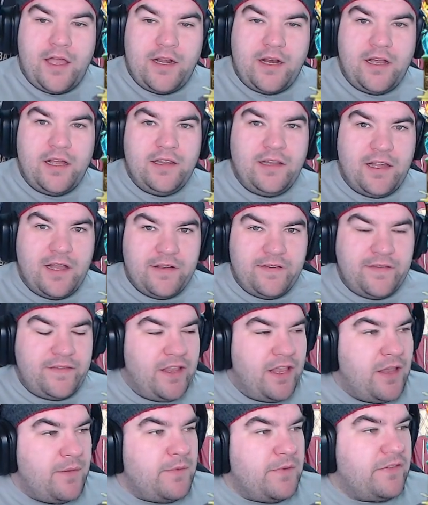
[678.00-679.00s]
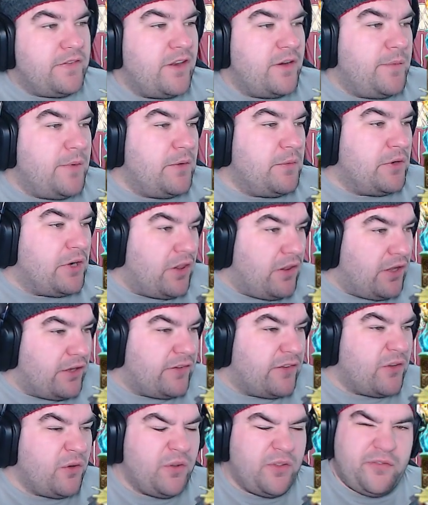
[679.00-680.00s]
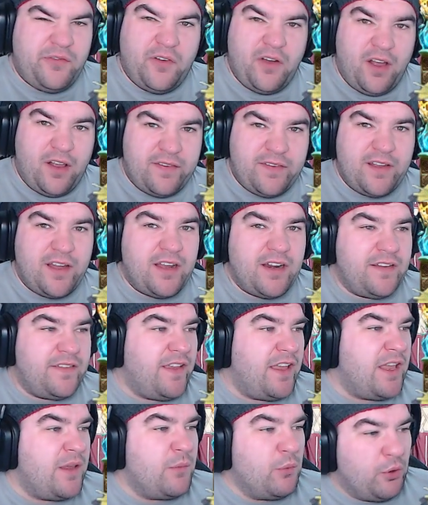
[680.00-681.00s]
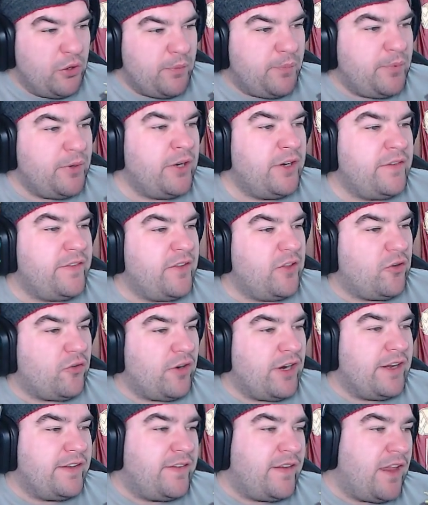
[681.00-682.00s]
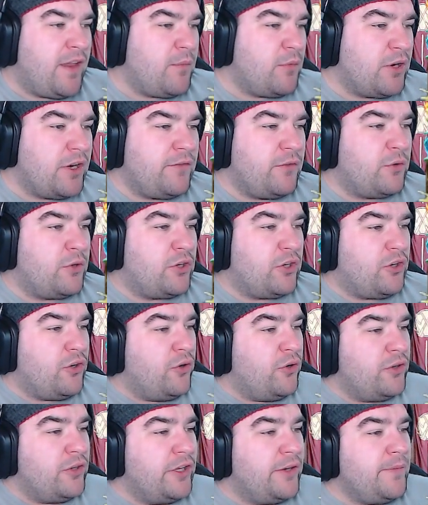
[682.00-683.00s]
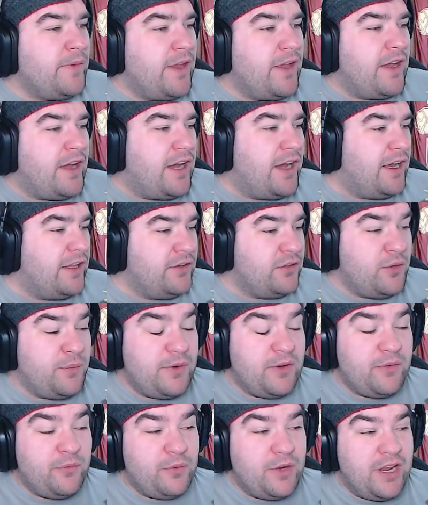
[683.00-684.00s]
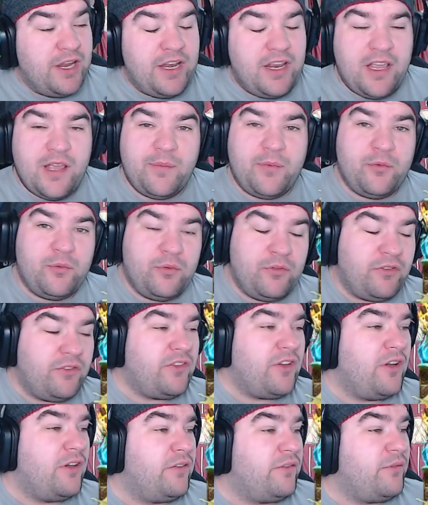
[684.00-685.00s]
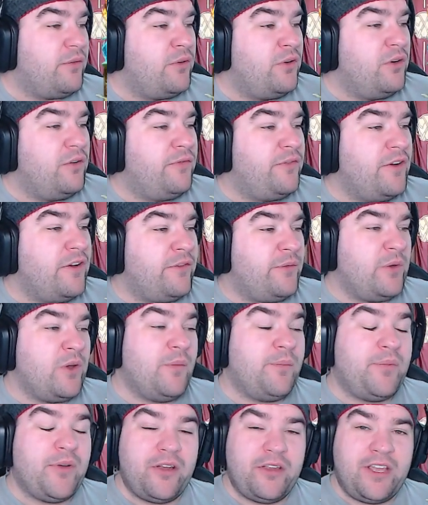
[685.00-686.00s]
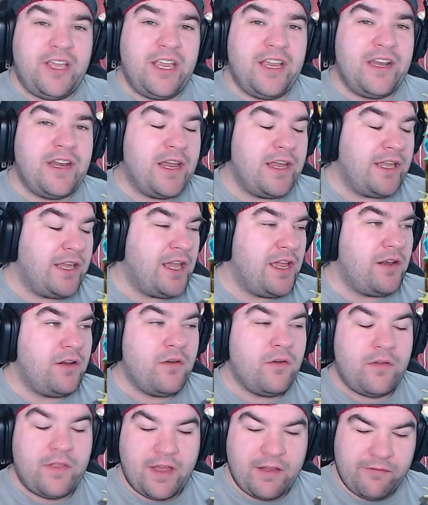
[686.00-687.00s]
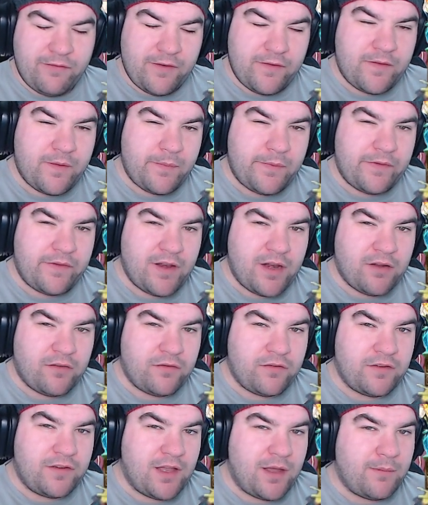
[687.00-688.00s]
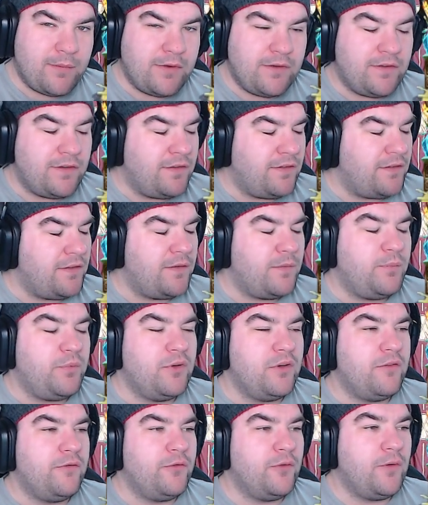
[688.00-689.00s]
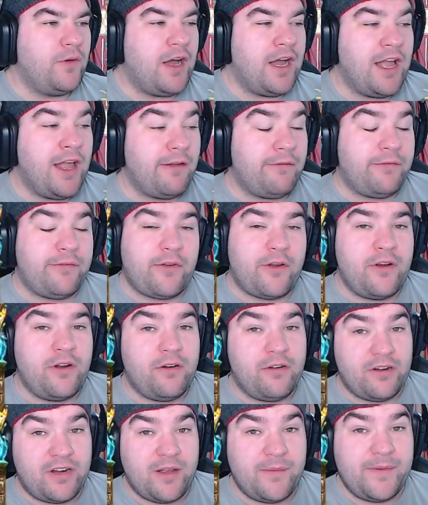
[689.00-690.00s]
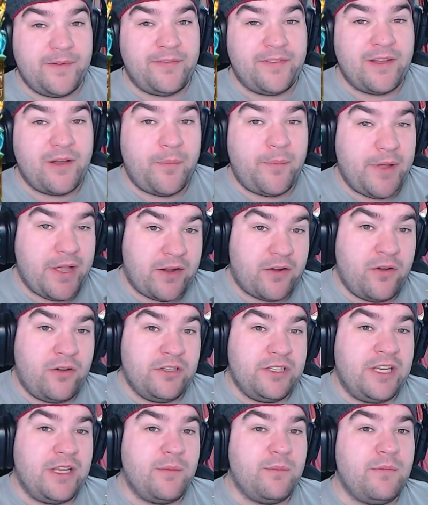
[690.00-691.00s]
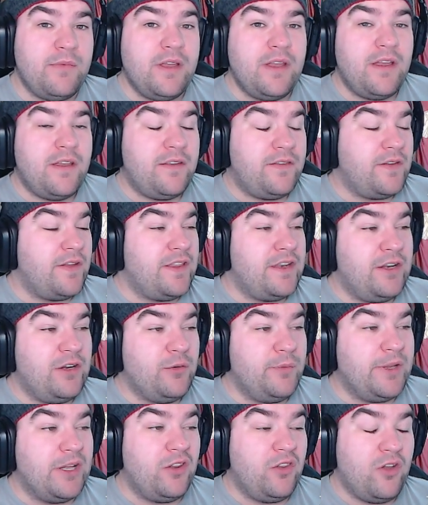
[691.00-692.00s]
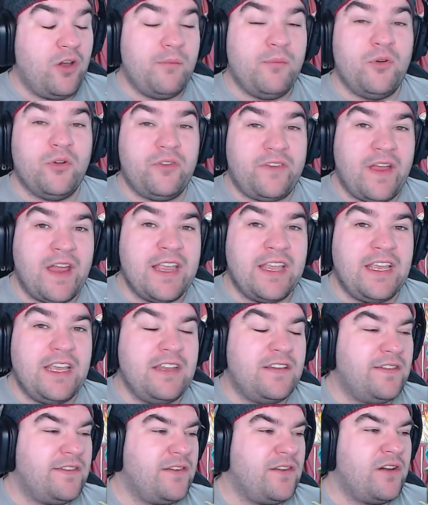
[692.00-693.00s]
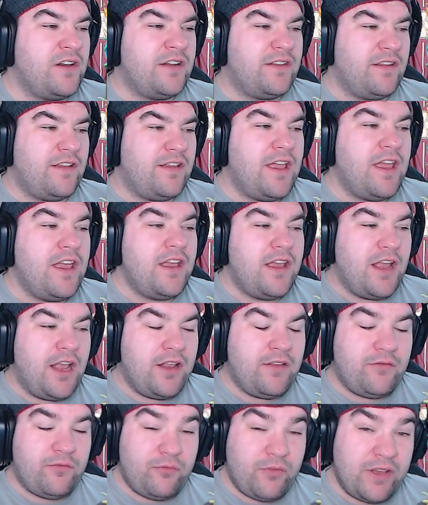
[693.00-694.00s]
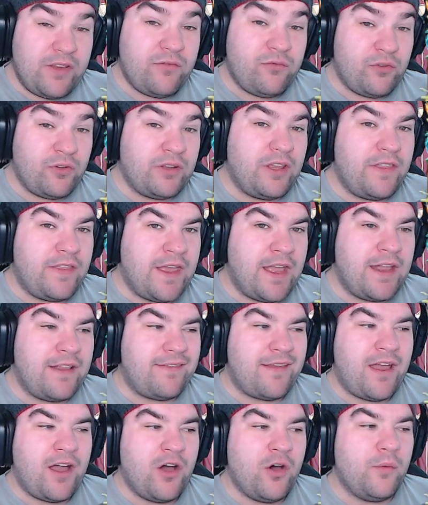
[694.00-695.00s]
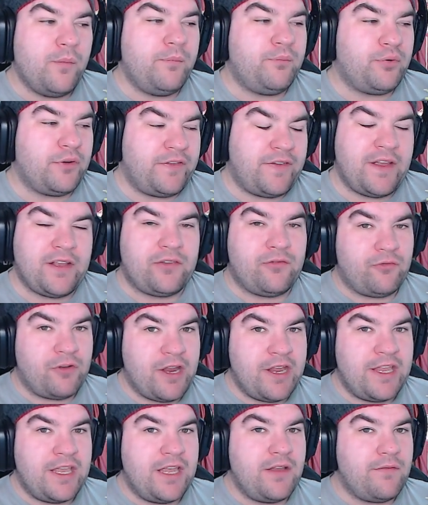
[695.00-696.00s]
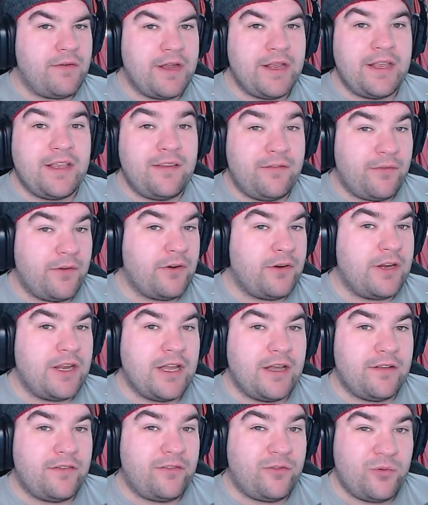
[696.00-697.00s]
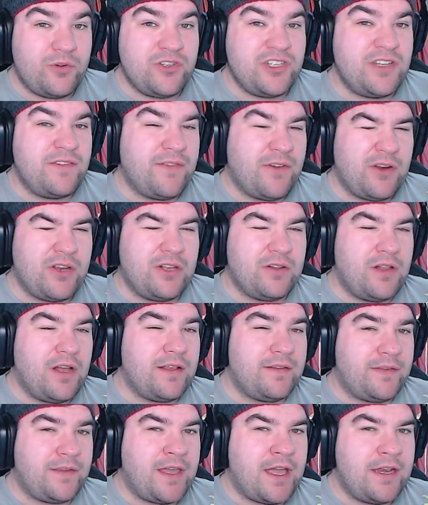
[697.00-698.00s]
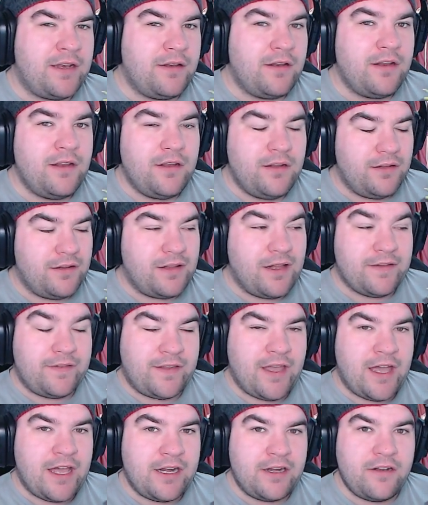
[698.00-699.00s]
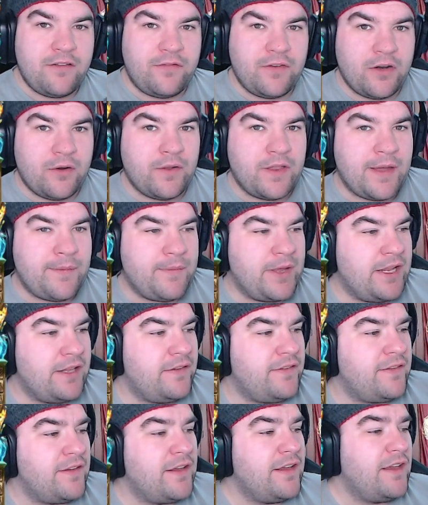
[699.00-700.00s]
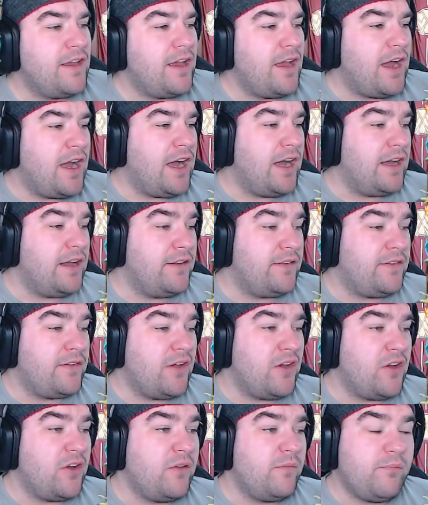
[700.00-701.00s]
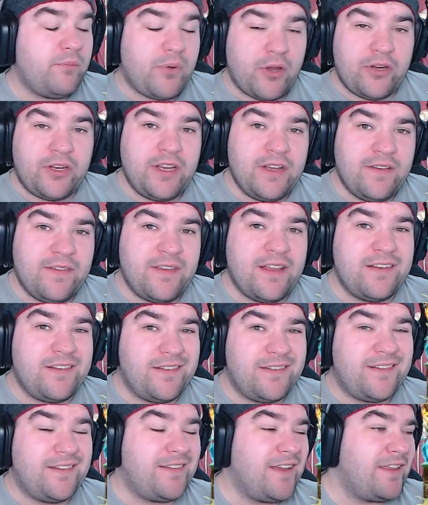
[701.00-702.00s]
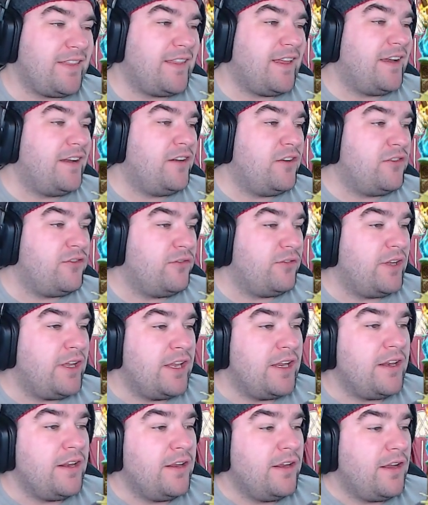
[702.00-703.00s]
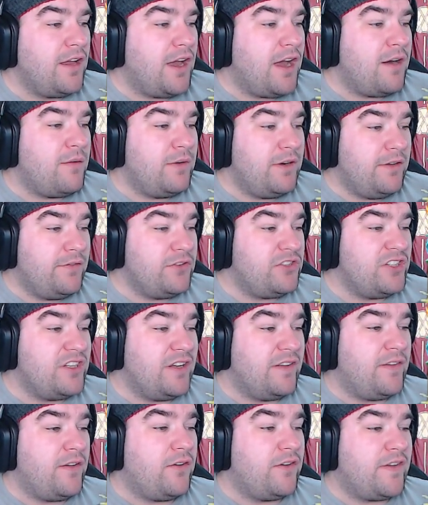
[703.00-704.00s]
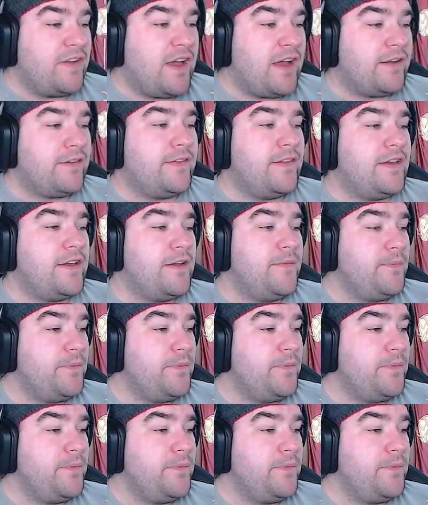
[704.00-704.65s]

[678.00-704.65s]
our last team is going to be what I like to call the Fire Starter team, or the Burn It to the Ground team, whatever you want to call it. A little bit weird here, but we'll just go through it all. First, we got Bokin. Again, that 15% extra damage is just beautiful. I have thrown Origami Flower back on him so that he'll be a lot more tanky. Just kind of, he's really there to help protect Rangi. Rangi's very squishy, very glass cannon, if you know what that means. So Bokin's there just to take that initial hit whenever she does her attacks there.